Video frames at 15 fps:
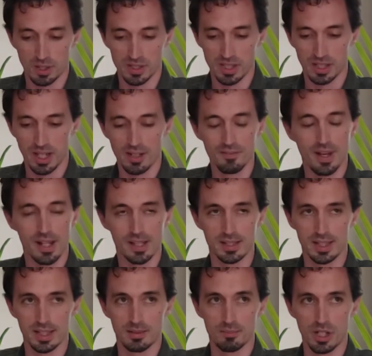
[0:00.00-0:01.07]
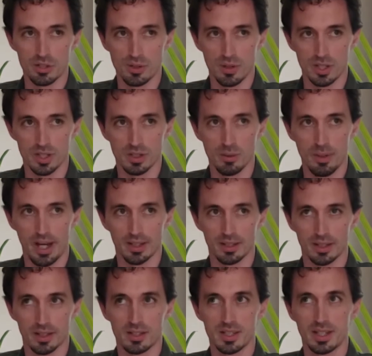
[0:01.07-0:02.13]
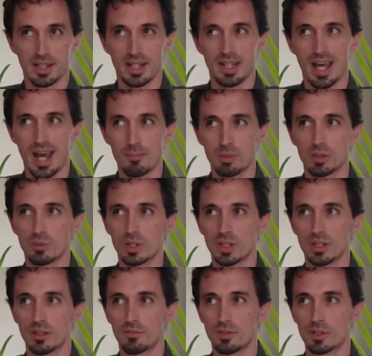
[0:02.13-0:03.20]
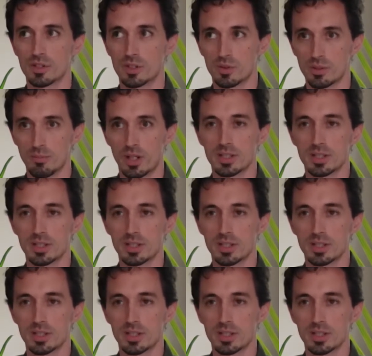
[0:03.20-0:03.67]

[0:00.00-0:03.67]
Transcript: It kind of validated my choice to go back there because it had happened within the first 3 months.